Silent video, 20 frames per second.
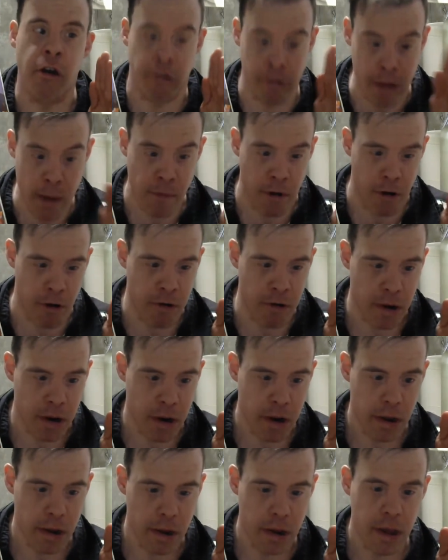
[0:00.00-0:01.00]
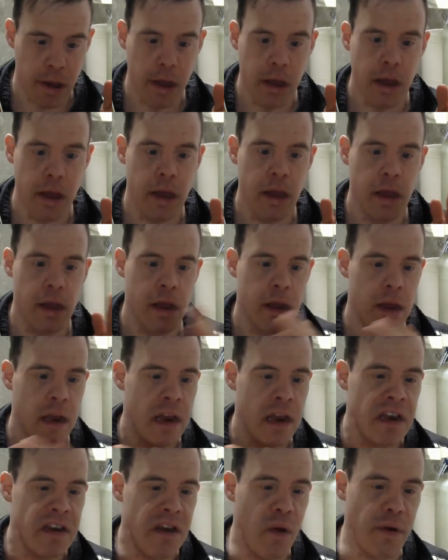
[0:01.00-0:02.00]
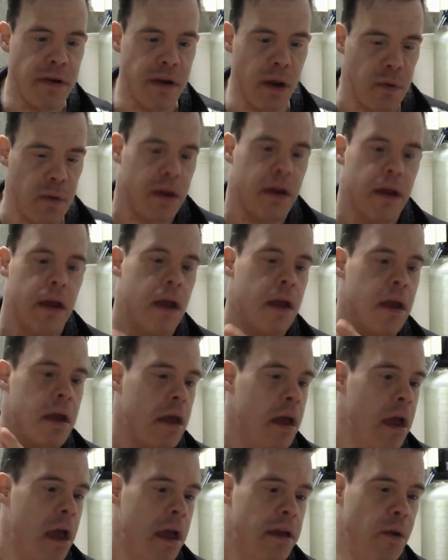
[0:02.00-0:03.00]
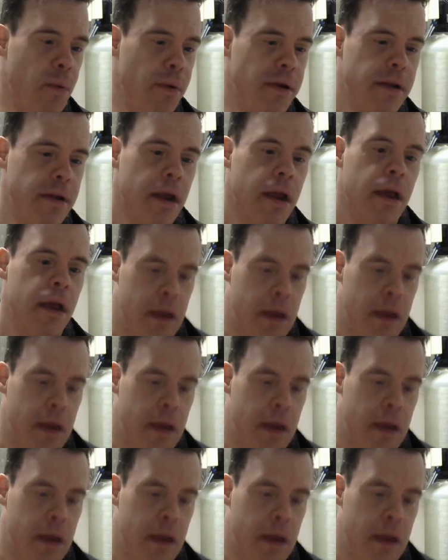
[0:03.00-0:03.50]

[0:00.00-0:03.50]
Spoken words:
Grimmer, you would do you would